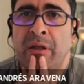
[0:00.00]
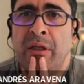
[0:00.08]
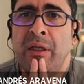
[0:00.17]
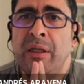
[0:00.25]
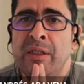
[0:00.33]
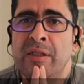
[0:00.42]

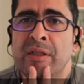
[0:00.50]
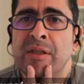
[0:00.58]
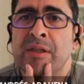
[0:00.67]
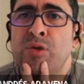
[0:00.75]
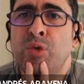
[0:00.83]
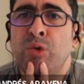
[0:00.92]
is
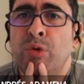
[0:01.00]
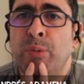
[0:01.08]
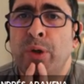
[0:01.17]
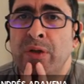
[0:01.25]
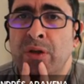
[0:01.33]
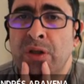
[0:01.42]
2 to
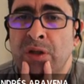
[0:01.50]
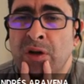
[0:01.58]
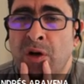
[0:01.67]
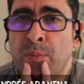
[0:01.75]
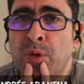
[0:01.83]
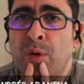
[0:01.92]

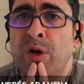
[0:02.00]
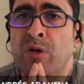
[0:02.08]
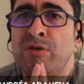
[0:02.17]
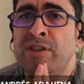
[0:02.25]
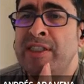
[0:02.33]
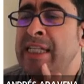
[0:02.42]
power of
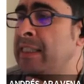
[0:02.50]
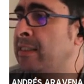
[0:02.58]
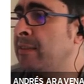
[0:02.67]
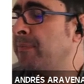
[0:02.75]
6,